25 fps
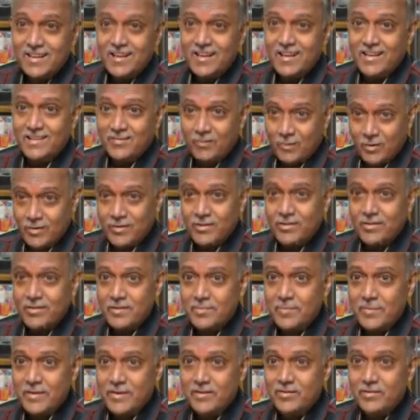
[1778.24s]
I wanted to
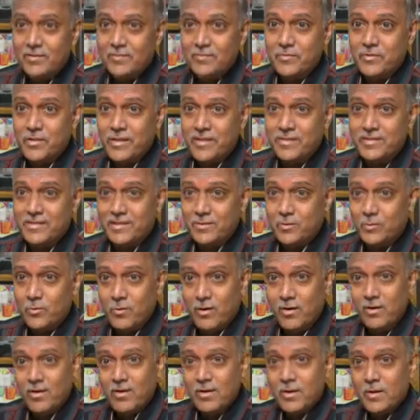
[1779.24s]
speak to him, so I said,
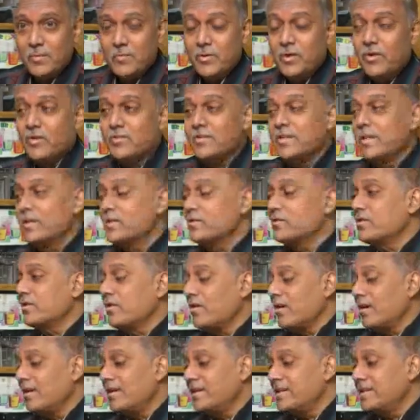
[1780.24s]
who? Because they used to
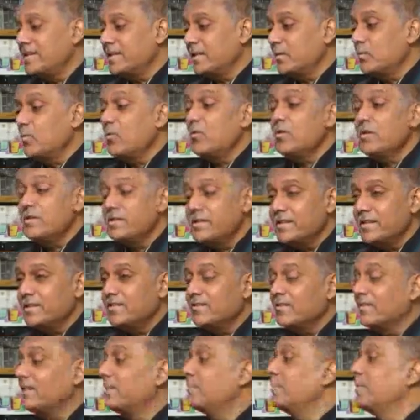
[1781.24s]
call, he said, who is he?
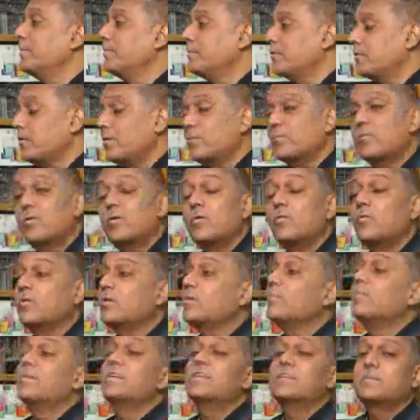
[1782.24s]
So the people told him, no,
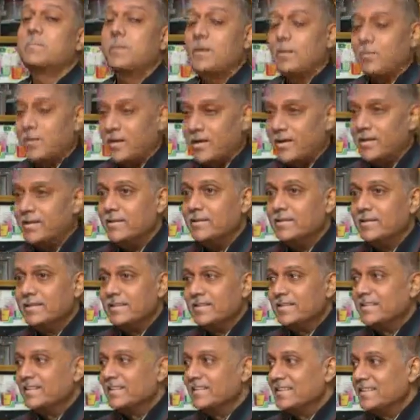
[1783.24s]
what a Mast Baba hai.
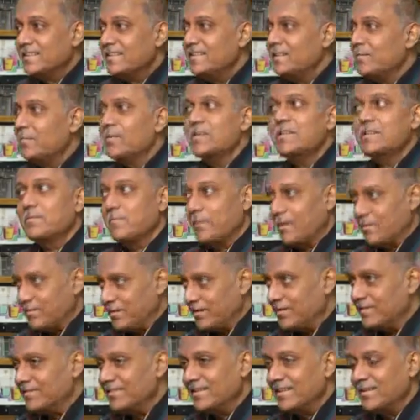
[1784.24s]
He's a Mast
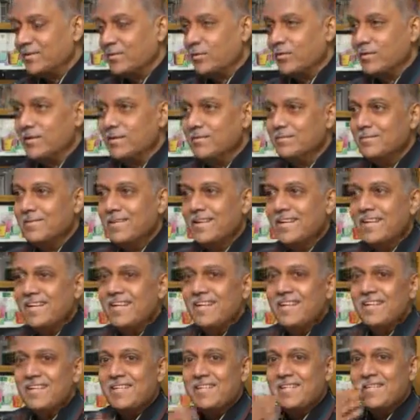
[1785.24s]
Baba, they told him.
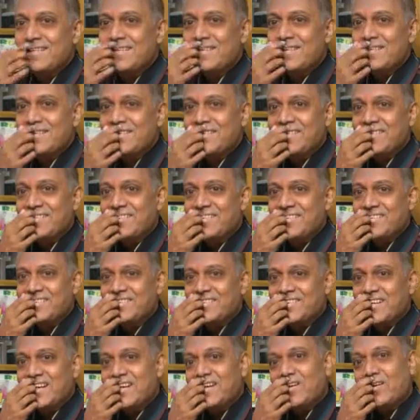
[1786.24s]

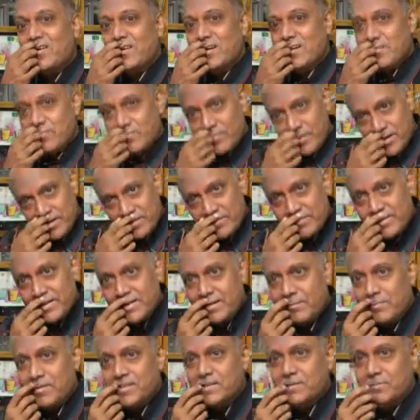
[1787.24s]
So then he called him,
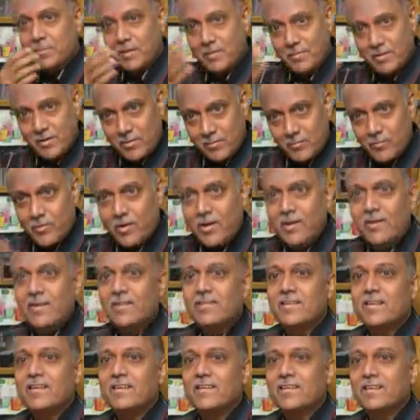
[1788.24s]
bhaiya Mast Baba ko
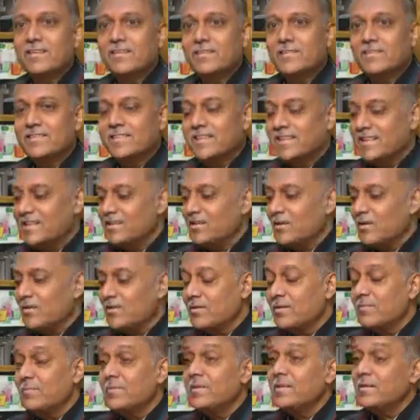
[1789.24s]
bulana dera and all that. He
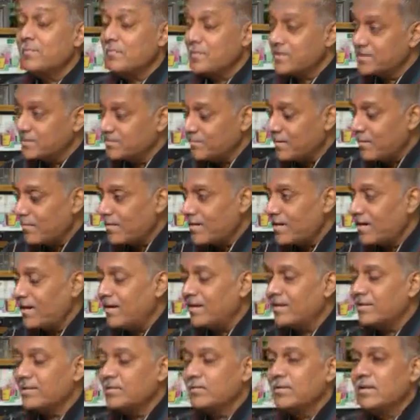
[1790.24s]
talked to him, bhaiya Mast Baba
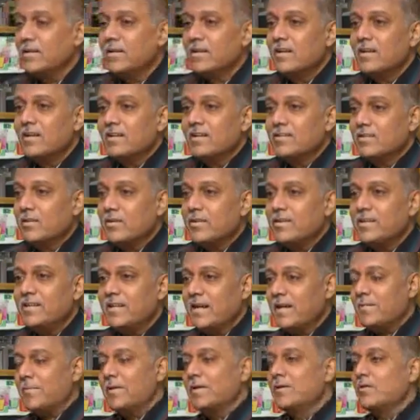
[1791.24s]
kahan ke? So
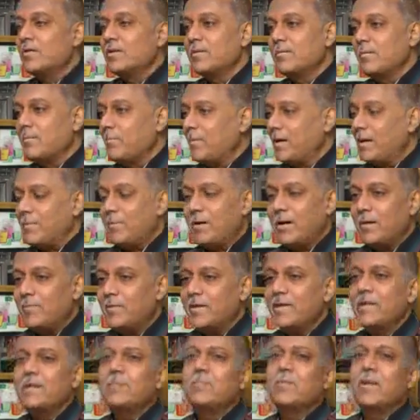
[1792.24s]
that man told him,
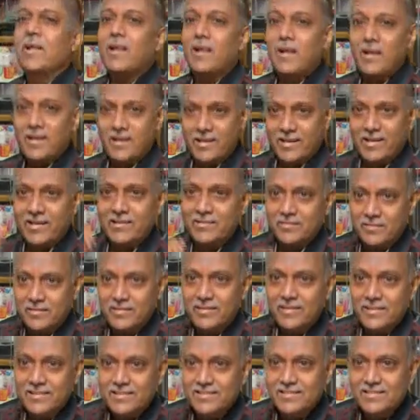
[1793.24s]
Baba nahi, hum Lala hai
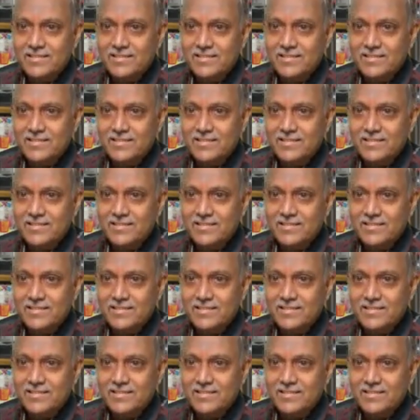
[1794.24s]
actually.